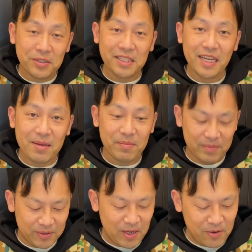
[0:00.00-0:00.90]
steps
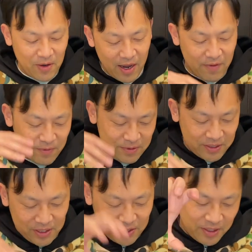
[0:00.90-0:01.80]
so I don't have to
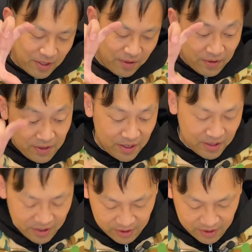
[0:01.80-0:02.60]
such a thick